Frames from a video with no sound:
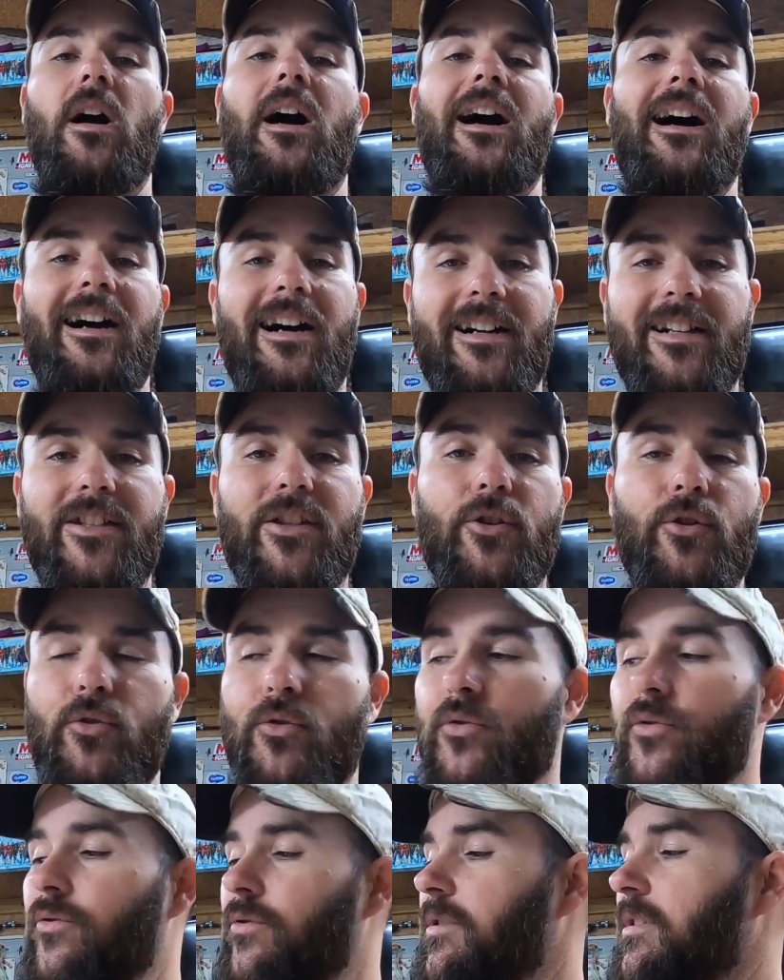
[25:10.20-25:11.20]
I
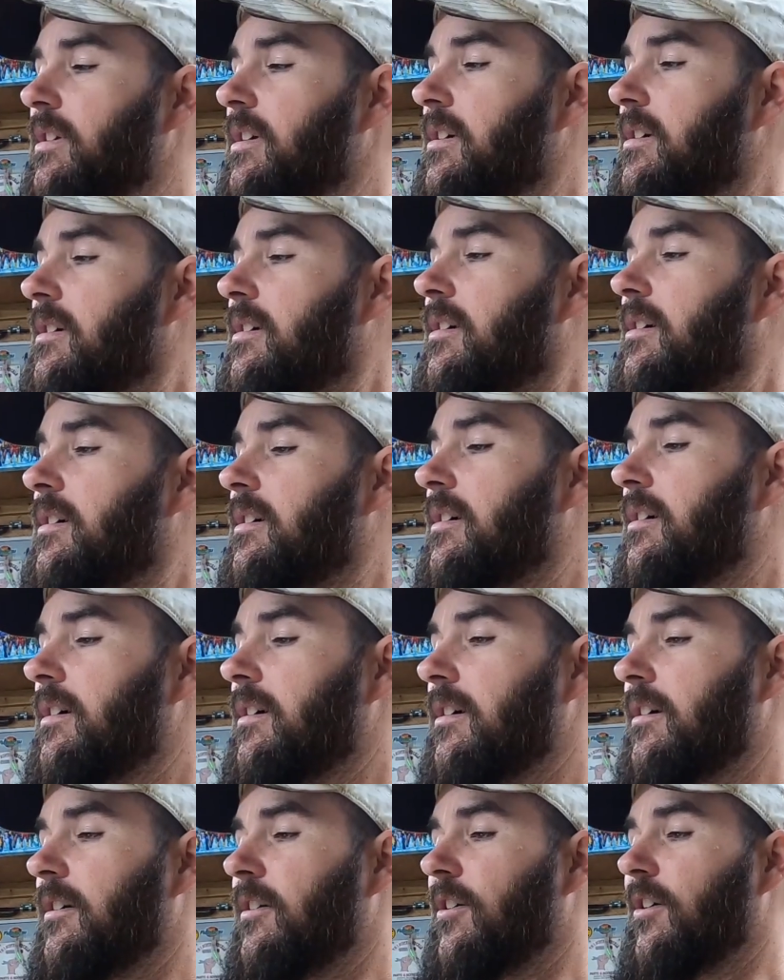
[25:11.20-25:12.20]
use
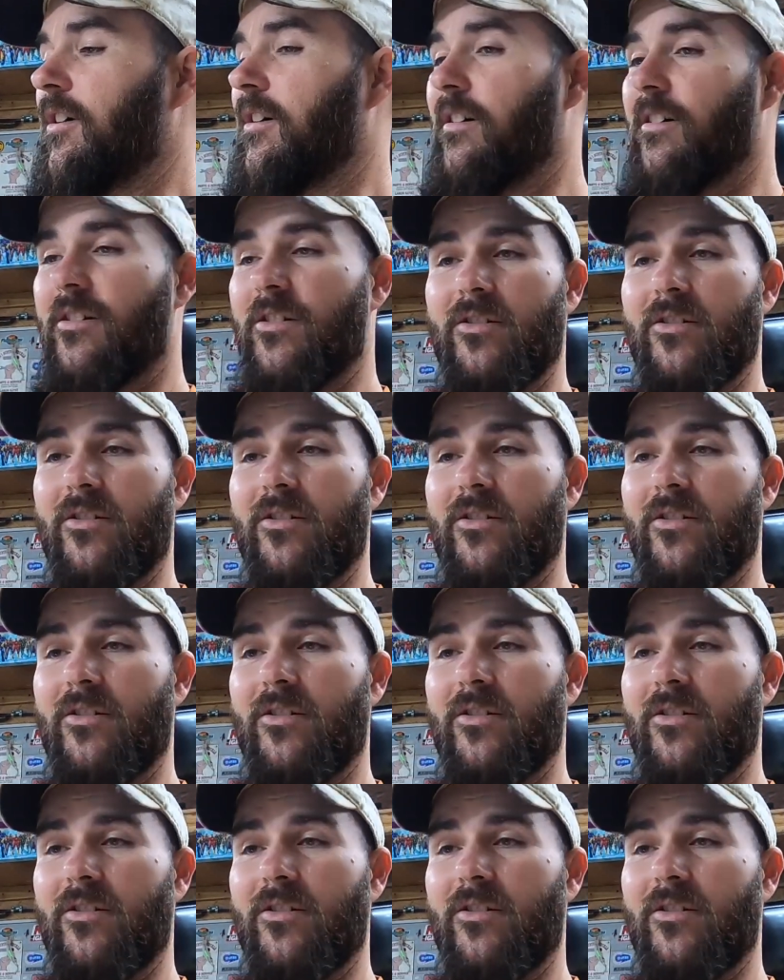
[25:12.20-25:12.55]
uh,